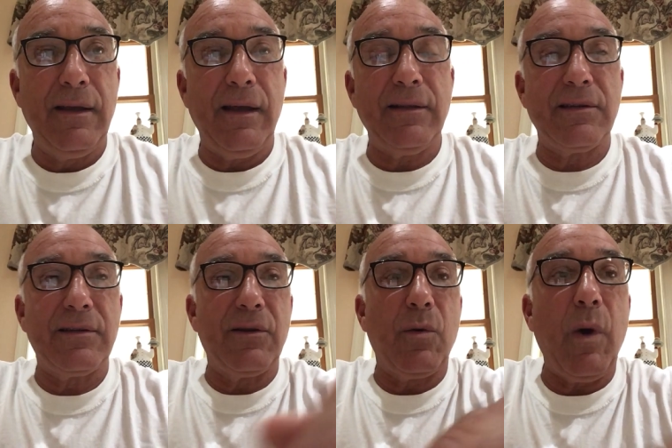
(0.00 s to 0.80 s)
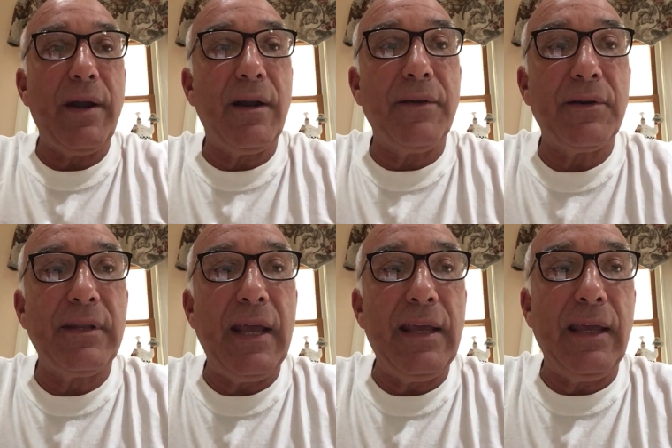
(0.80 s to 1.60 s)
that's quite an
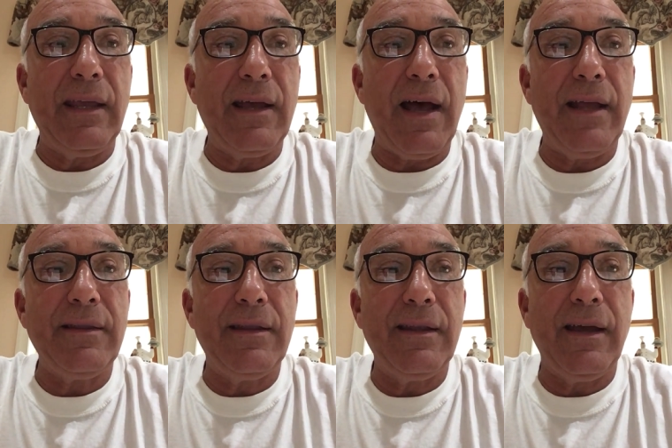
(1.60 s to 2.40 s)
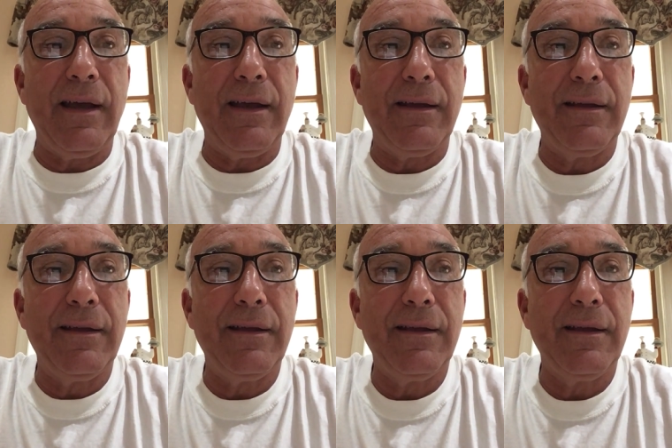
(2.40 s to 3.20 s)
undertaking. God, uh,
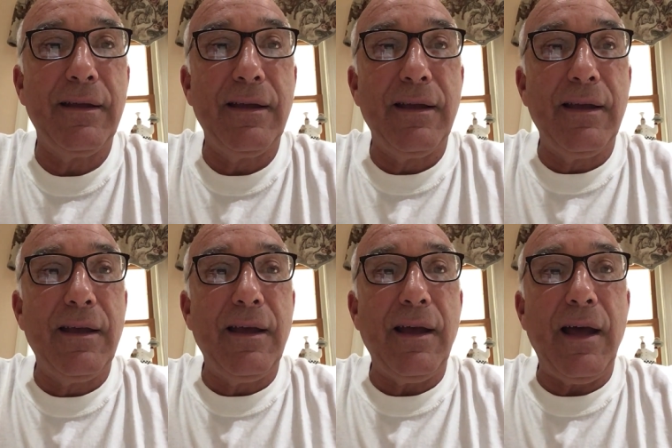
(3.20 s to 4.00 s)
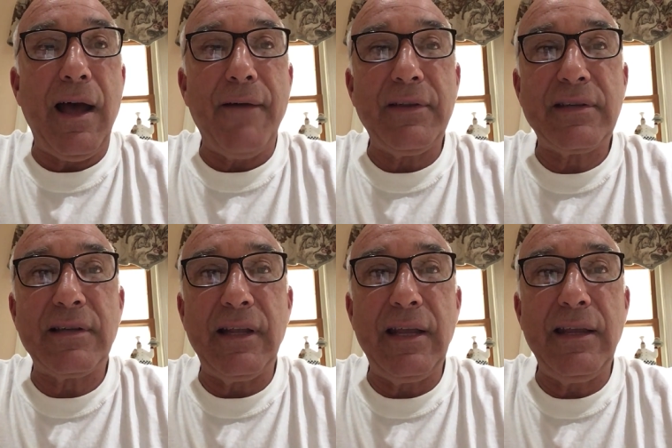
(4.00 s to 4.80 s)

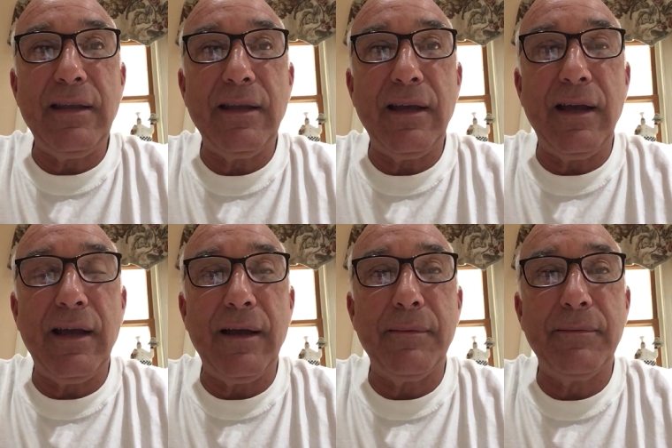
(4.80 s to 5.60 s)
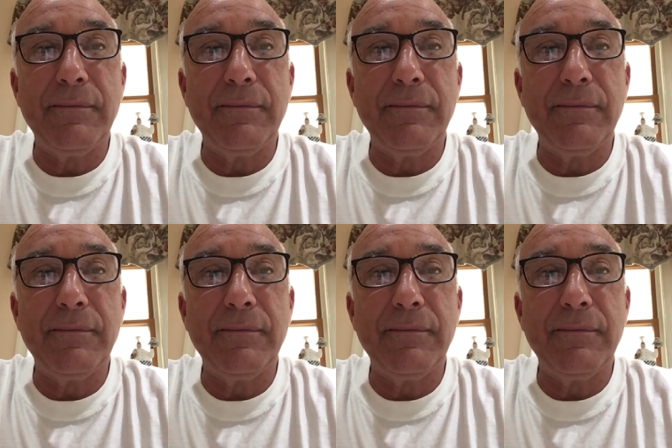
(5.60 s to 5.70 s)
obviously, uh,